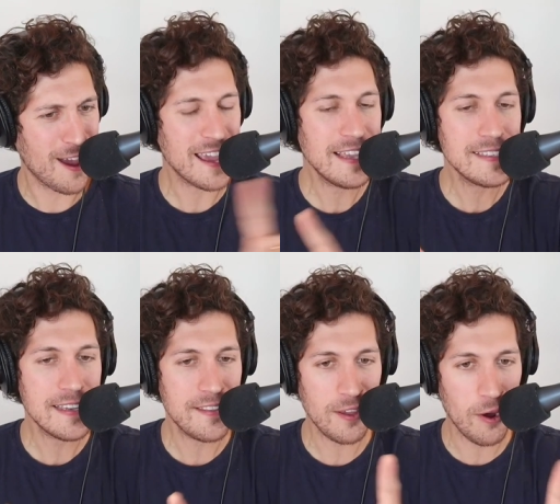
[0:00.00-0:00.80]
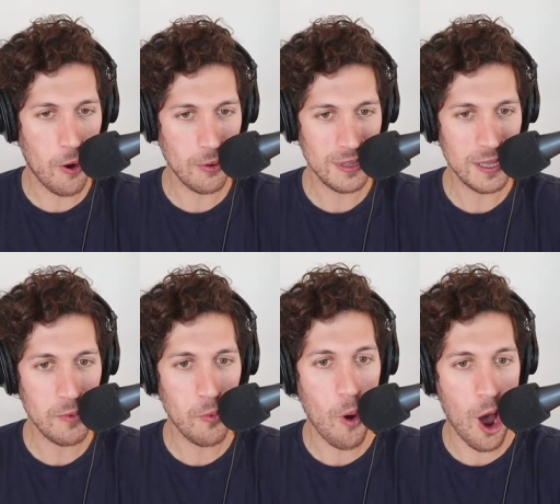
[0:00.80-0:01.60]
isn't the only
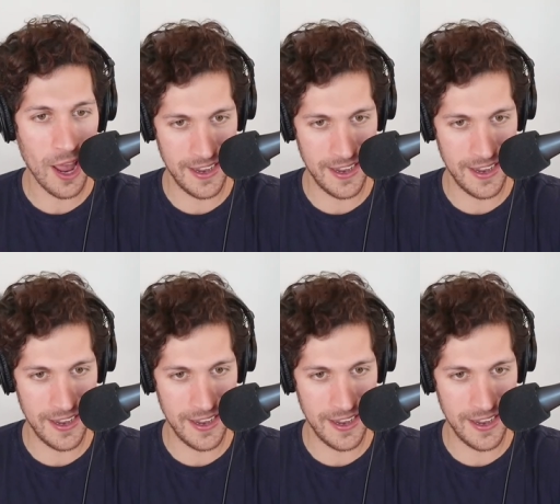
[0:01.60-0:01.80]
one.